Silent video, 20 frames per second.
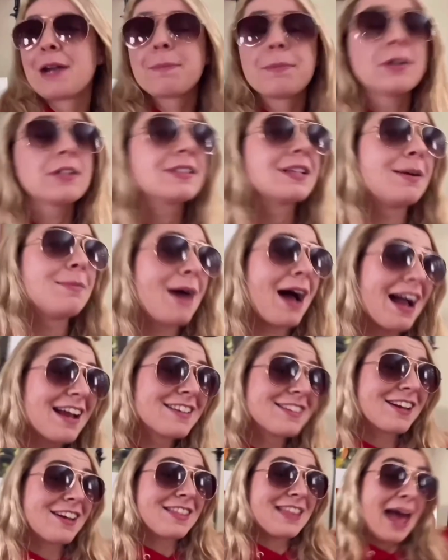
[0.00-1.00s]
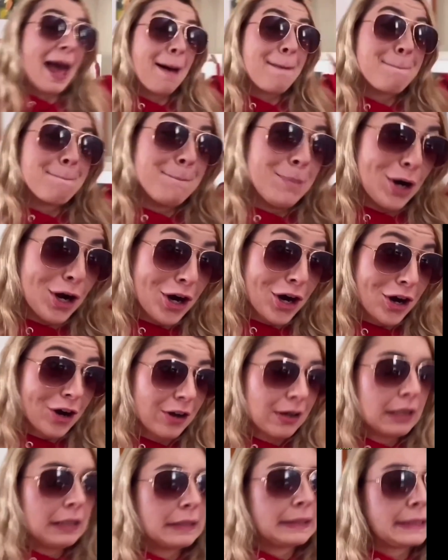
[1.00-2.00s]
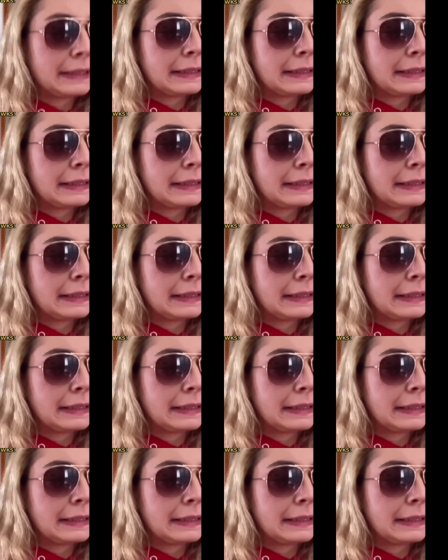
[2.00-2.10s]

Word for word: put some ice on that burn.